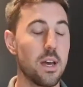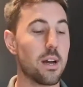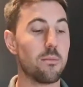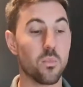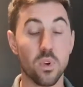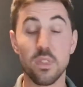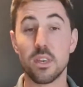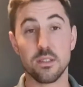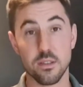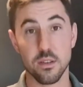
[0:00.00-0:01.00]
with
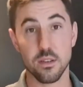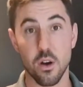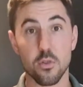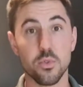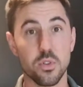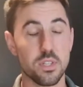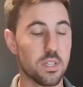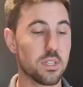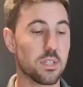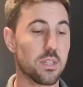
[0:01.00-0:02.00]
these autoimmune
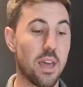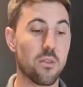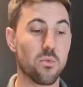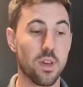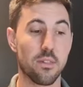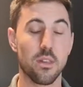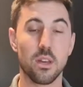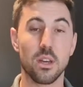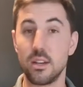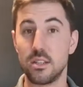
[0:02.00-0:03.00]
diseases and with
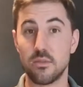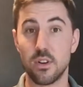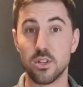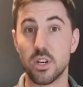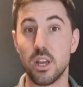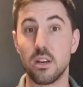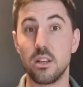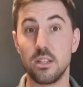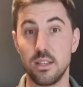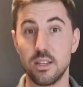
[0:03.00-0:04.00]
gut dysfunction and
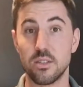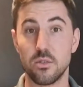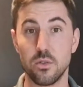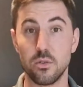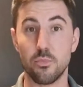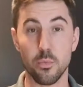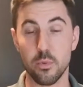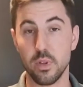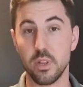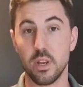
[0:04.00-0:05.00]
intestinal
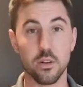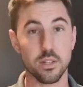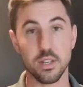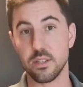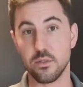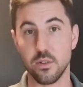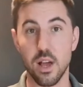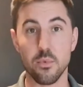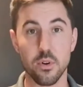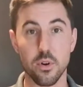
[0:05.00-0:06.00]
permeability or intestinal
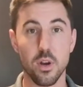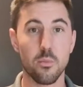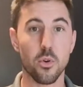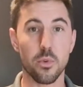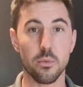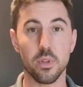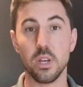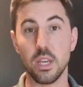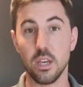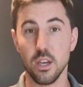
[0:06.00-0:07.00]

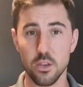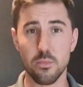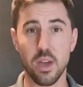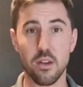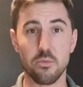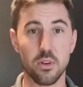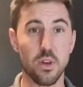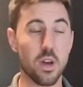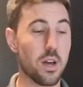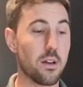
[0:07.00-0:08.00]
hyperpermeability. You may
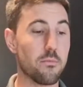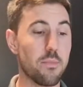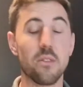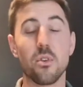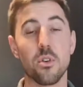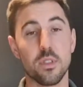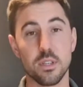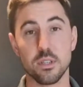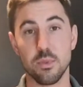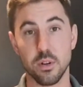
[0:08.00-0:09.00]
have heard
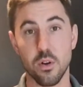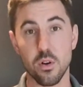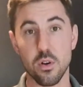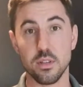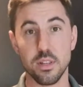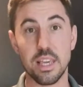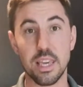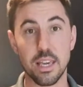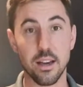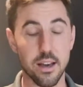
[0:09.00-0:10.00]
this been called leaky
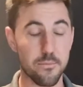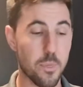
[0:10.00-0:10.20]
gut.